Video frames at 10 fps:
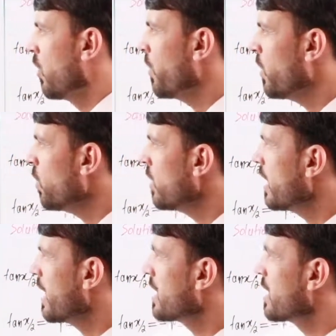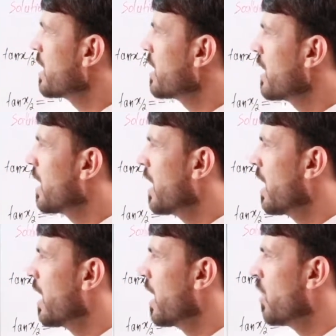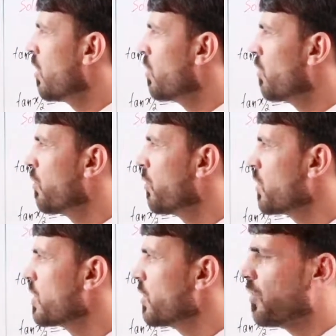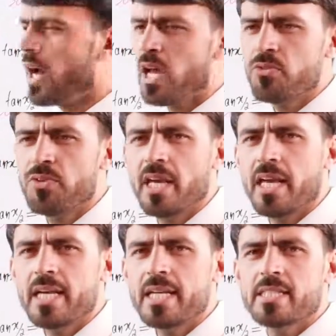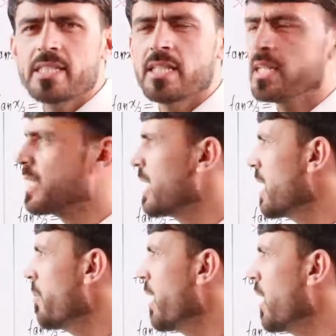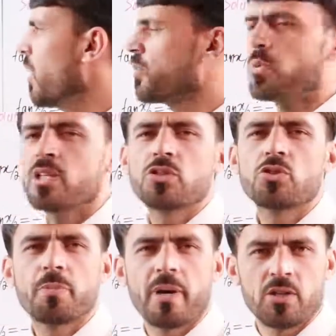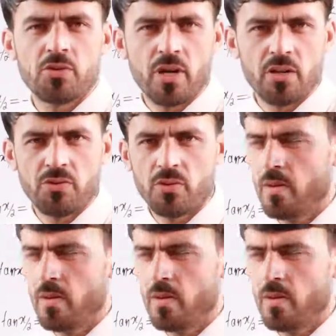We know that 45 is the double of 22.5,